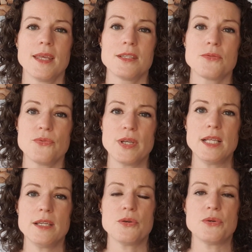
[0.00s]
it's
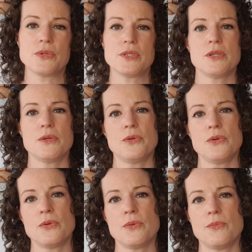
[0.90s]
really good
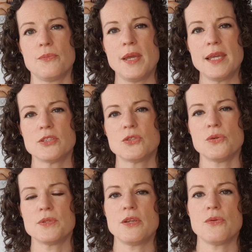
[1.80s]
to make
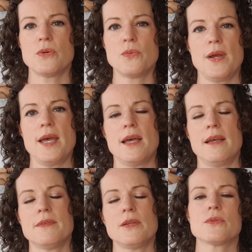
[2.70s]
sure that you're
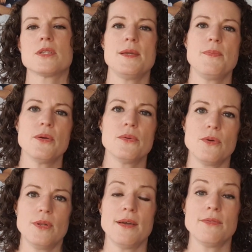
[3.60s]
aware that you're sleeping on
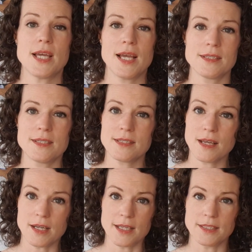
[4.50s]
your left-hand
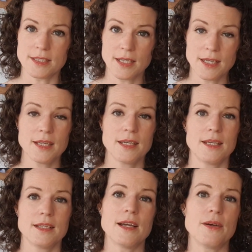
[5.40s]
side.
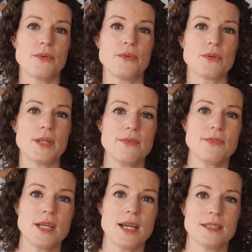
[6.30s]
Now, your
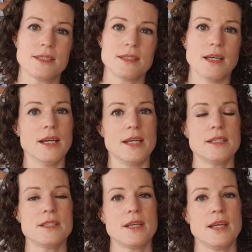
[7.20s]
left-hand
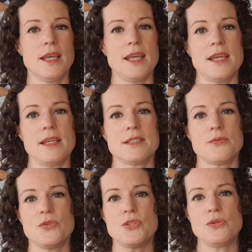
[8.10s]
side, it
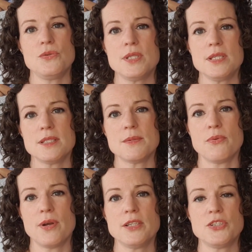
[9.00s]
reduces the
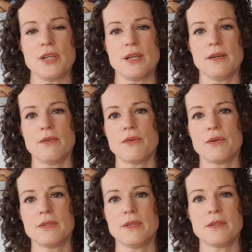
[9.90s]
pressure
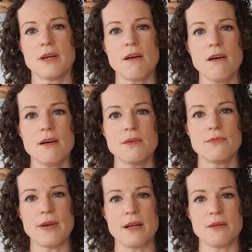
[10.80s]
on the
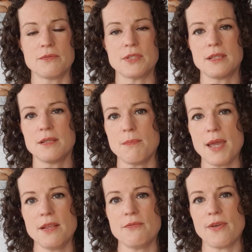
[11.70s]
heart valves and the
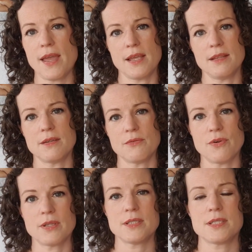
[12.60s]
main vein that
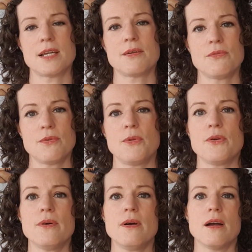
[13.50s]
runs down from
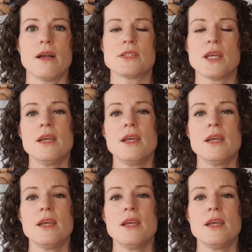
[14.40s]
your heart.